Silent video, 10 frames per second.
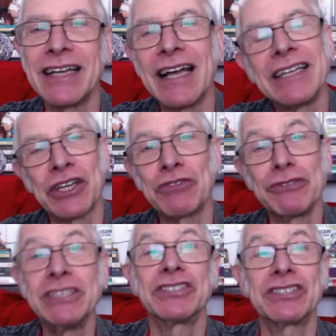
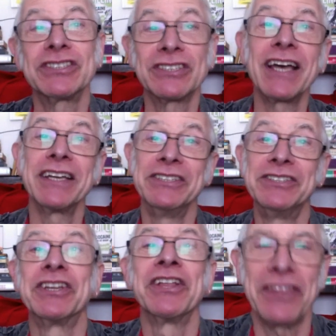reached the stage,
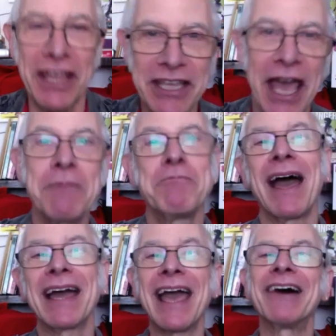they came back
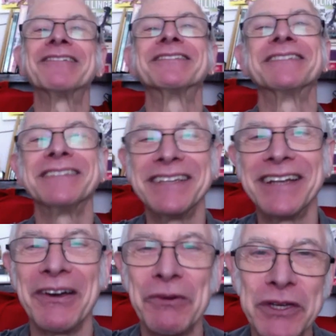out, you know,
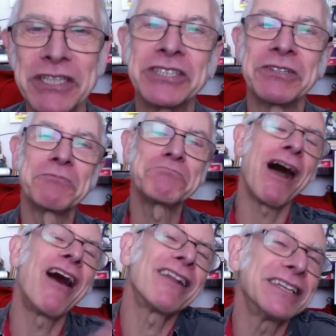which
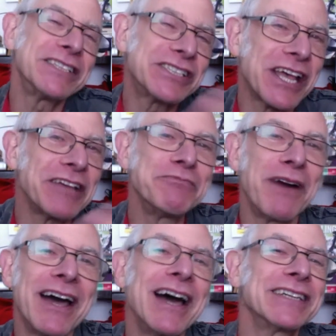partly saved my
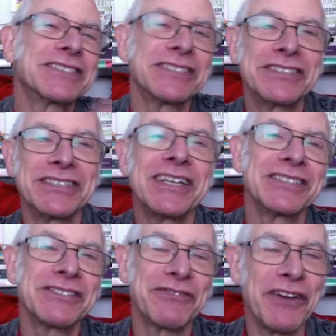ass as
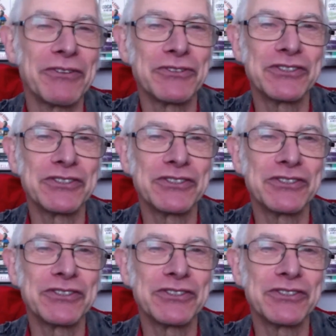far as